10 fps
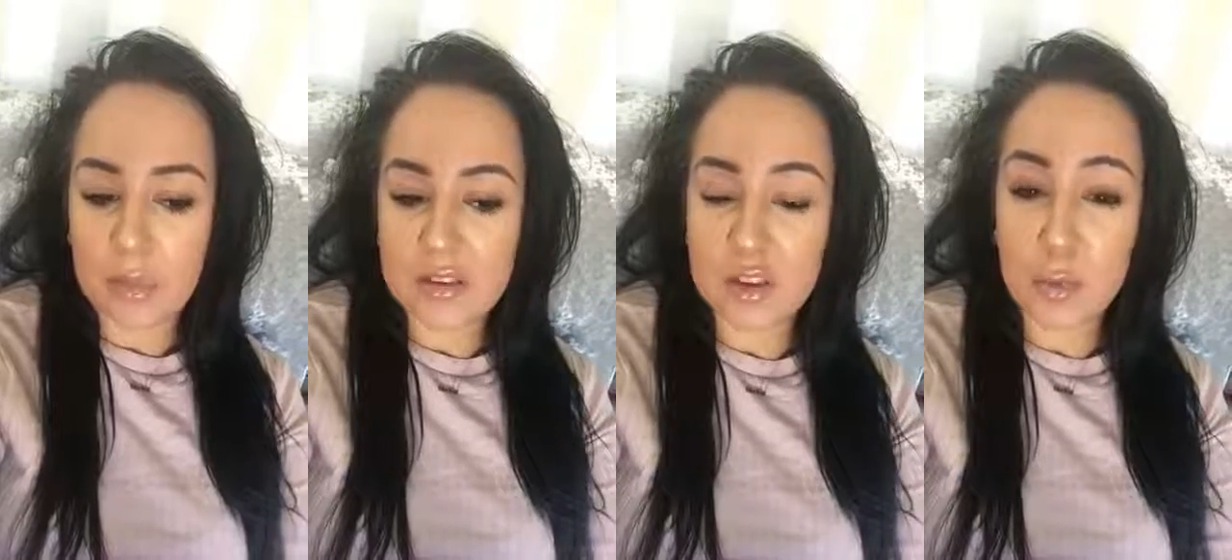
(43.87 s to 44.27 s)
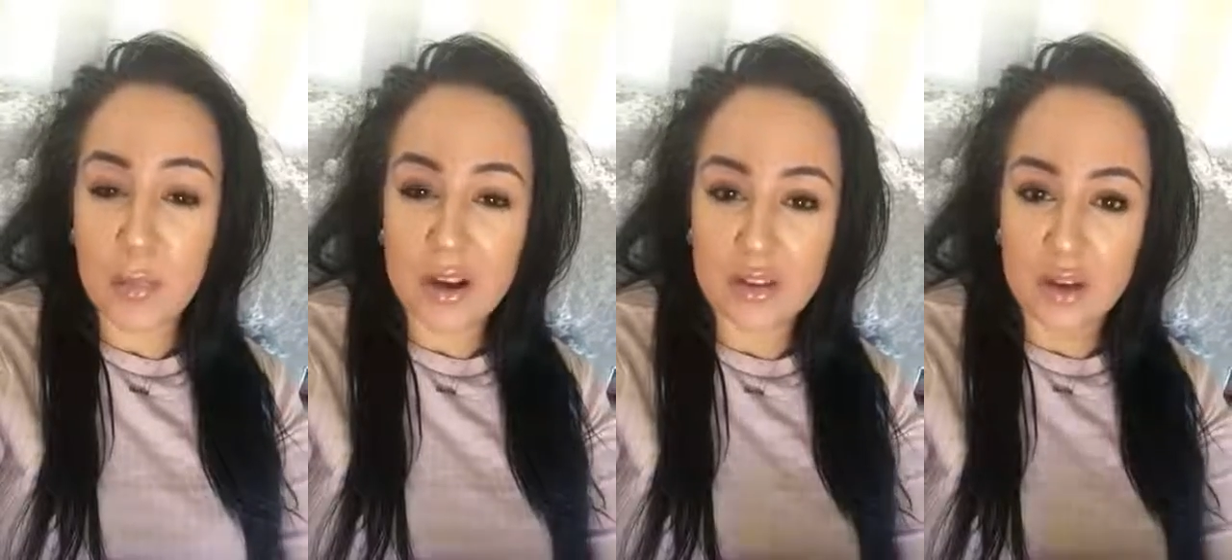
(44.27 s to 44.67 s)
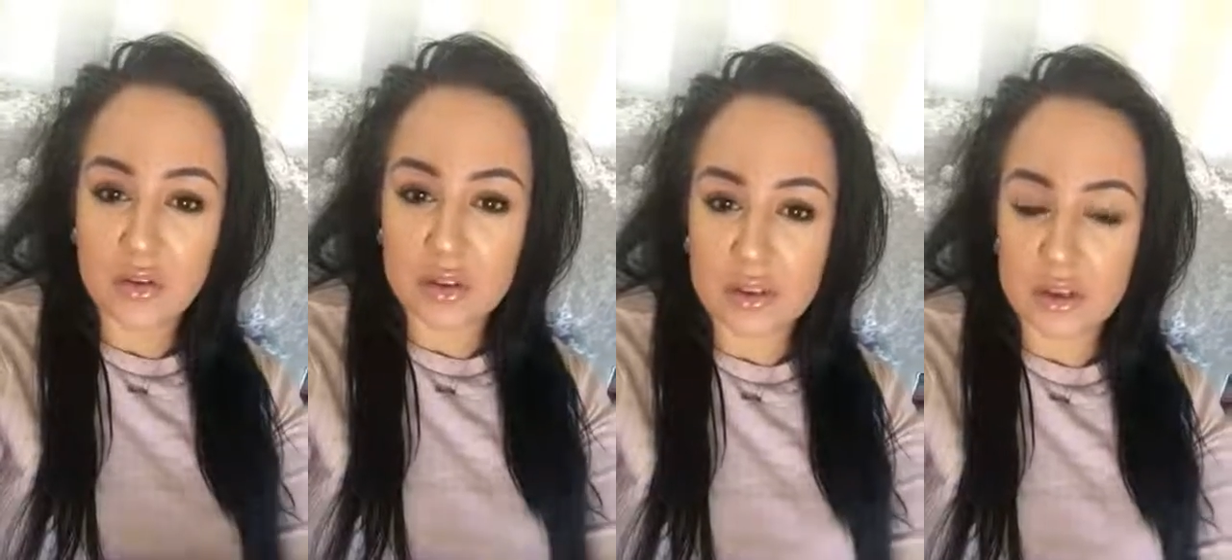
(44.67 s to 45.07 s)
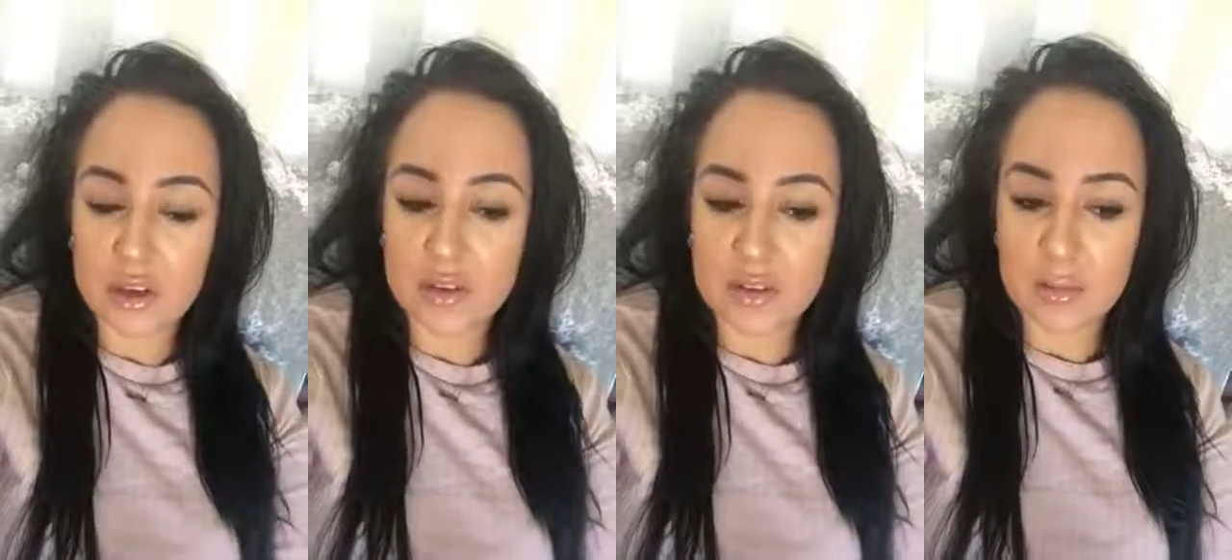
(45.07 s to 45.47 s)
such a buzz after these
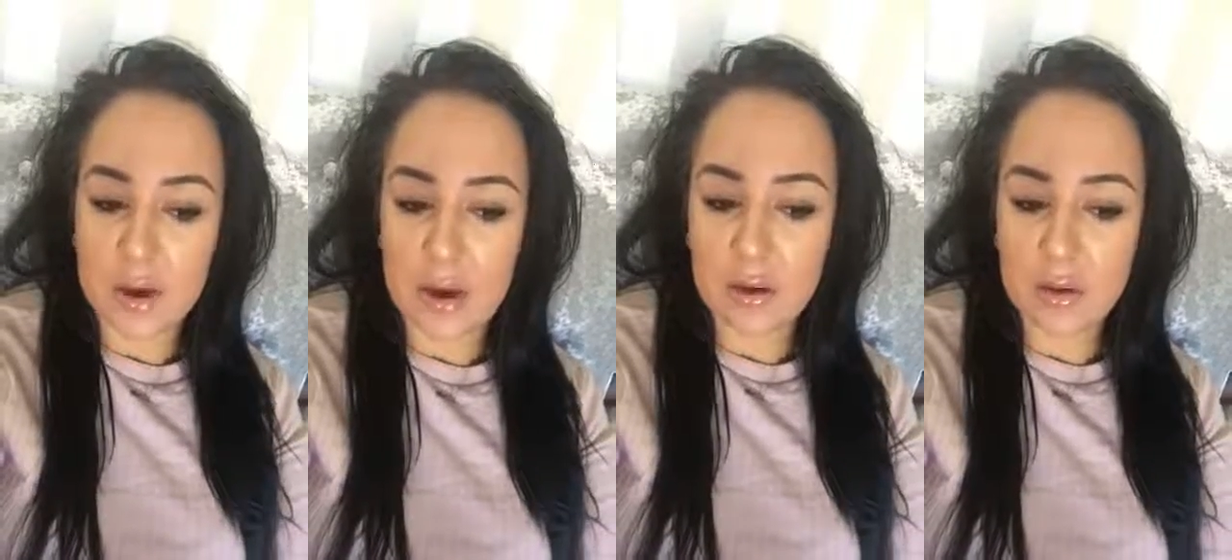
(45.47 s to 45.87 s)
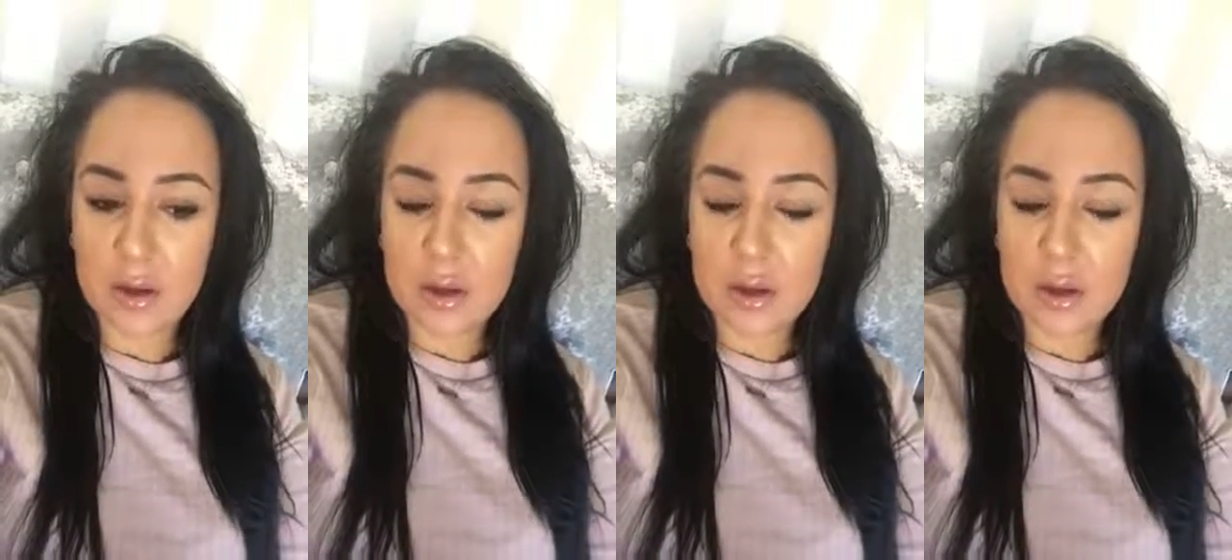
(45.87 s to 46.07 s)
sessions as well.